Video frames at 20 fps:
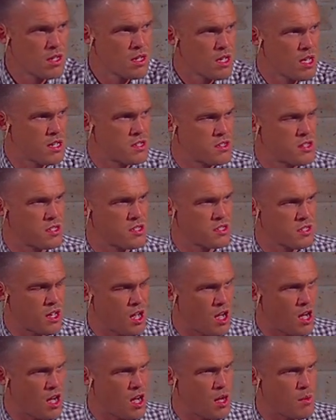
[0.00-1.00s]
It's the
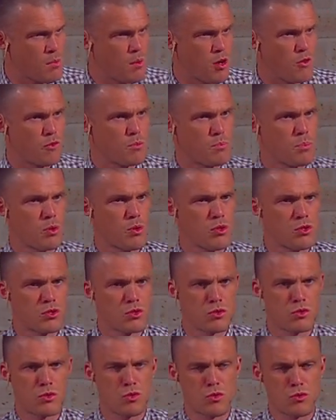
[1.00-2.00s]
psalm of a
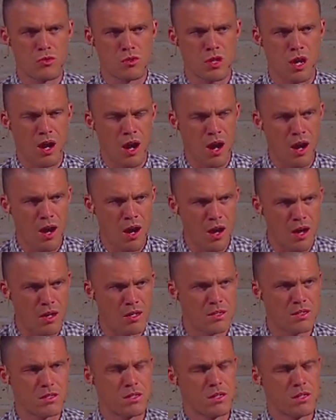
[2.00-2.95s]
person whose heart